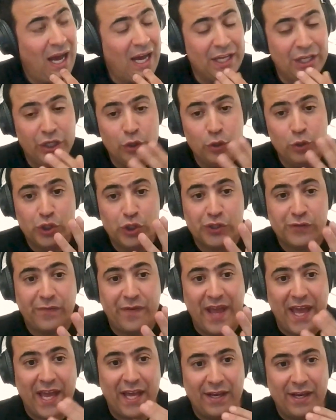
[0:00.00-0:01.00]
a huge
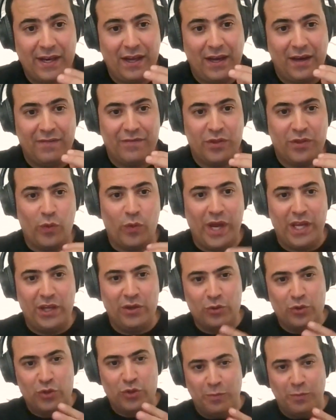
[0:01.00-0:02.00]
fan of the way
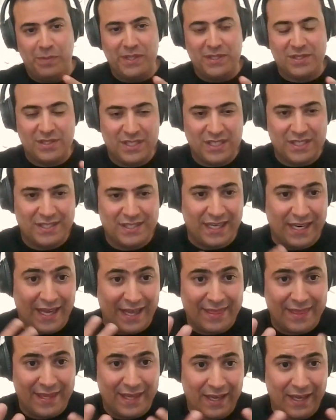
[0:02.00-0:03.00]
you do business. And
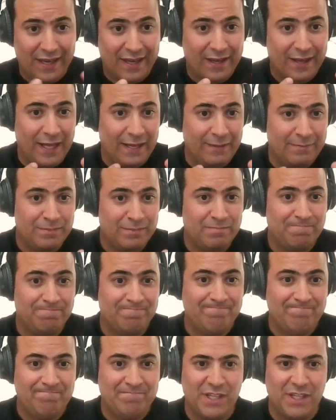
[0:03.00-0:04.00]
I think,
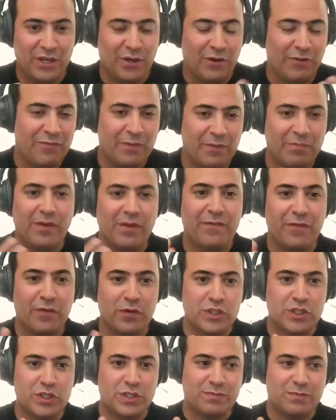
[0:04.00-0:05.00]
from the
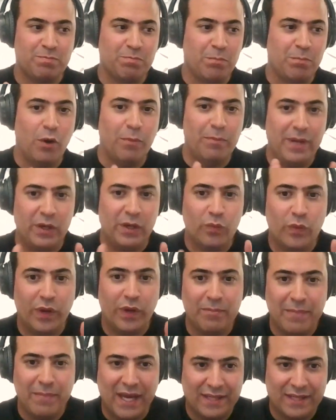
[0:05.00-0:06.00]
first moment
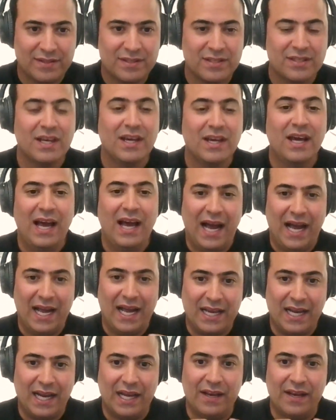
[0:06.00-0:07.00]
we met,
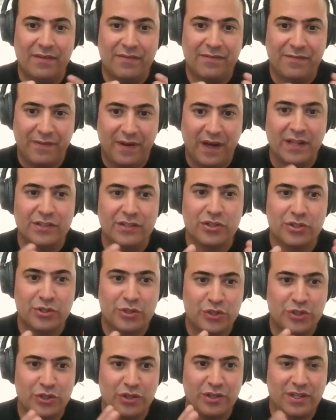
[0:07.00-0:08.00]
I kind of
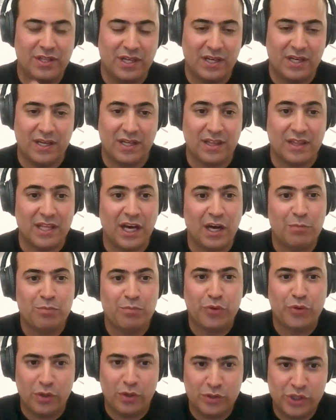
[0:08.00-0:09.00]
understood the
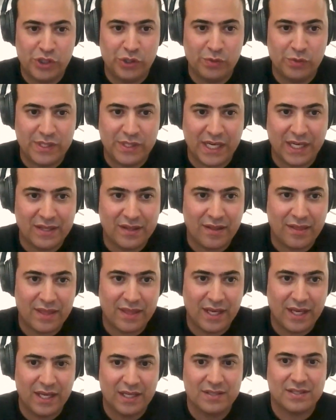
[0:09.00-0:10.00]
approach you take to
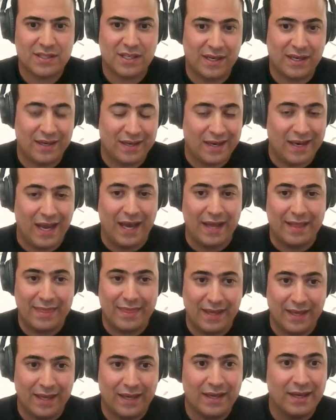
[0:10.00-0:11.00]
things. And I
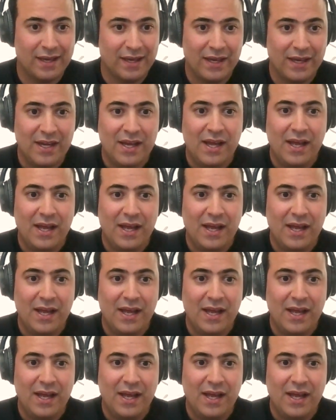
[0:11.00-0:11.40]
think